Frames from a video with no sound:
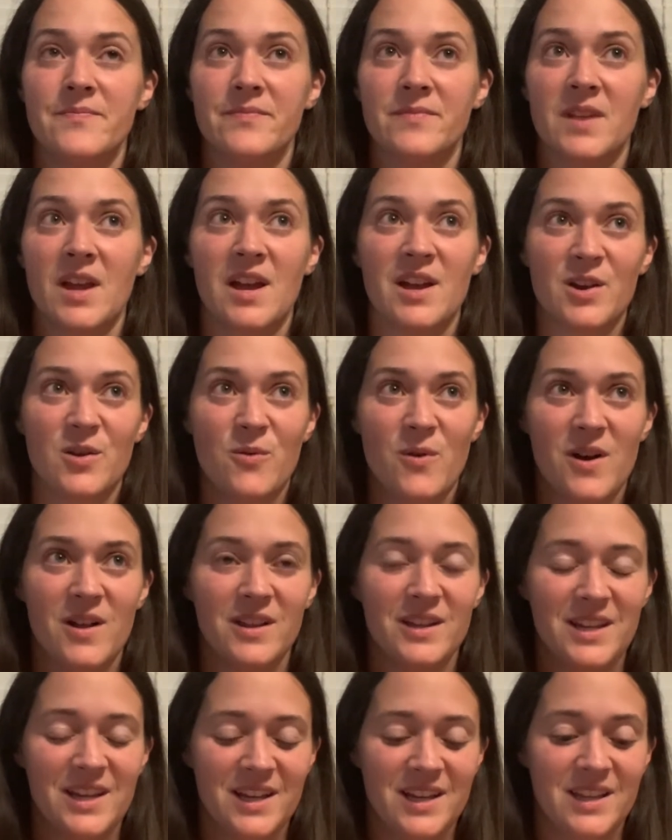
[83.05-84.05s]
high
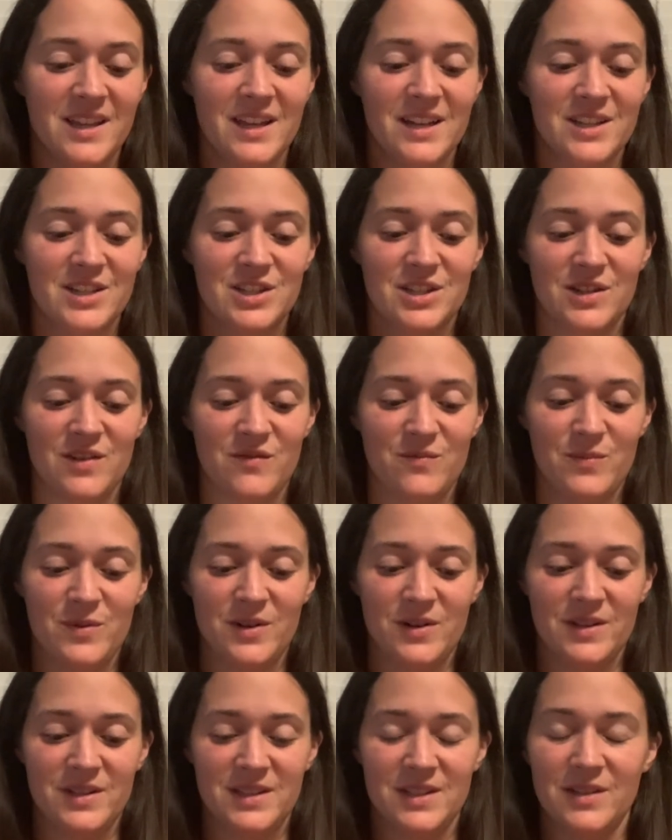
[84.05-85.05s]
quality collection of
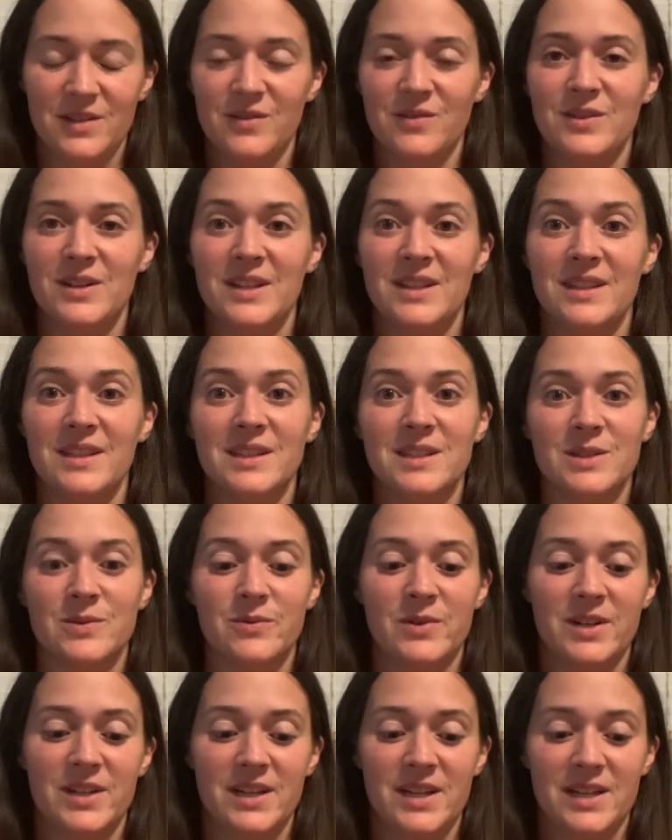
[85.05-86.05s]
books, including this
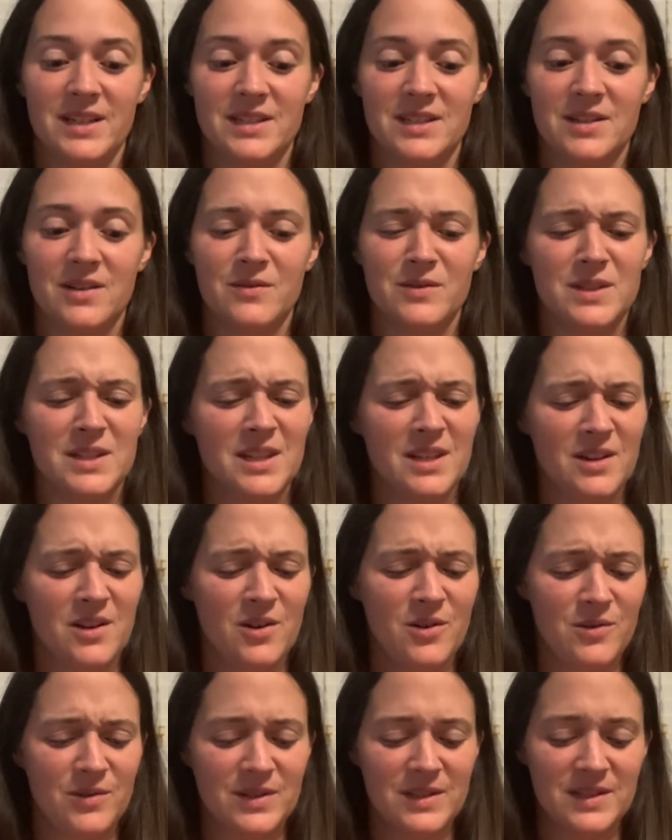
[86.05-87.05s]
one. And so I was like,
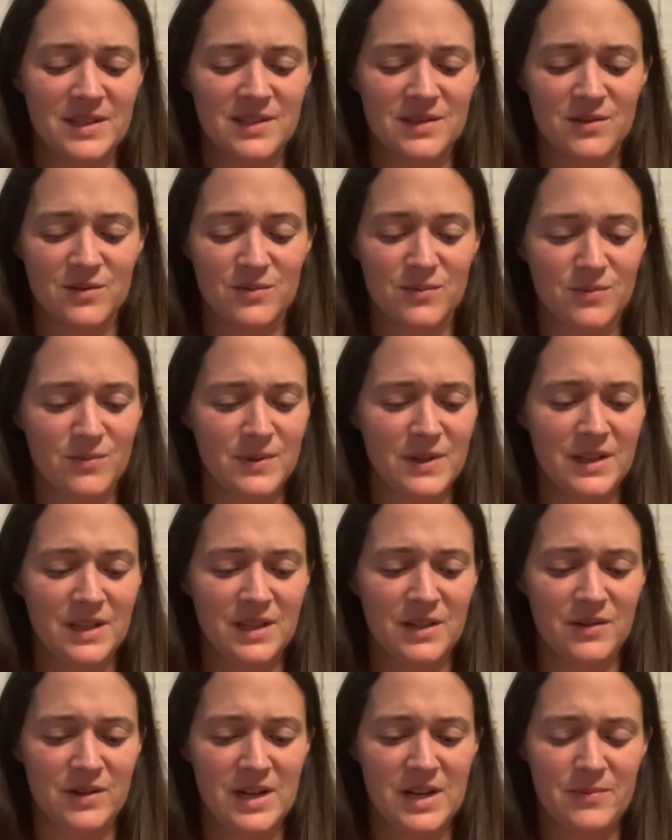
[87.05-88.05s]
oh, this is a really
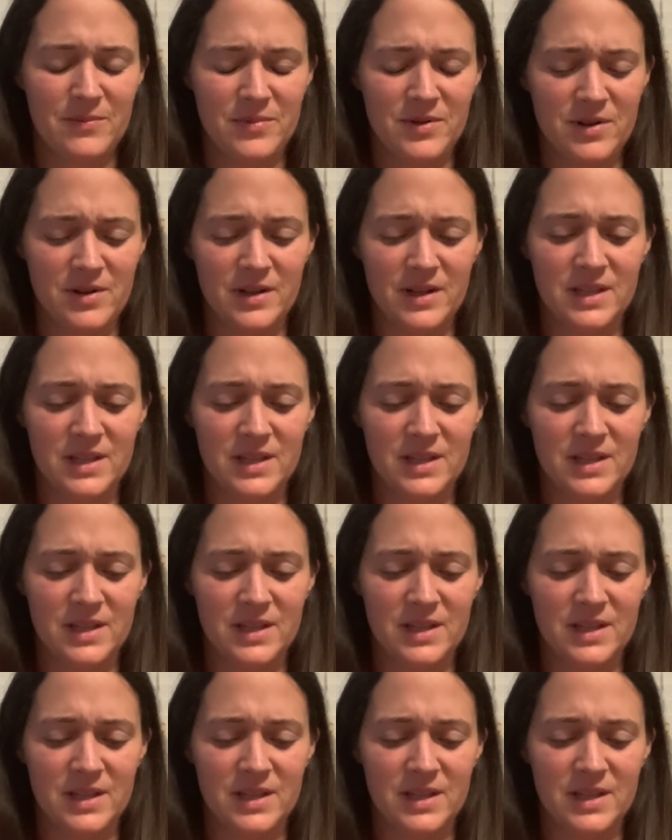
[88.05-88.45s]
great book.